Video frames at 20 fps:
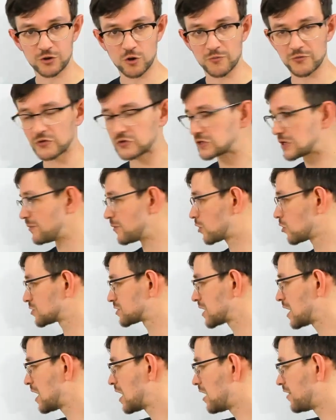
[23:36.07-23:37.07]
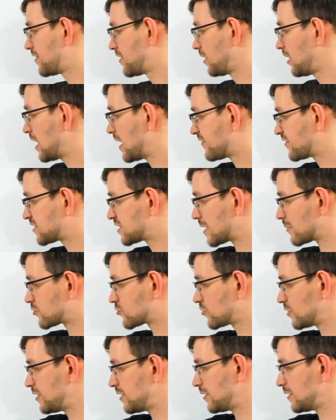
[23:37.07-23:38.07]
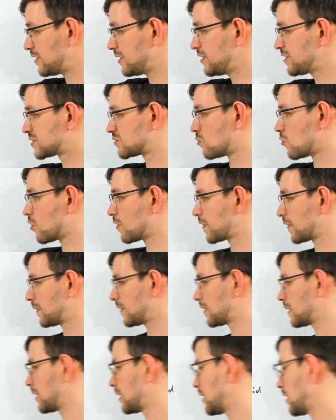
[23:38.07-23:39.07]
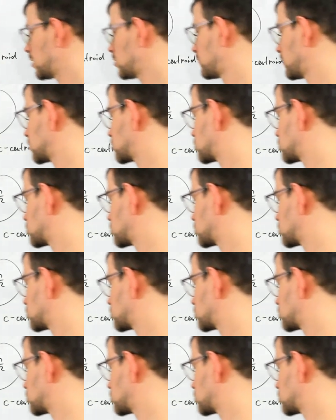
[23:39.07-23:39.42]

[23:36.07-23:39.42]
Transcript: obviously, because the left subtree is more than n over 2.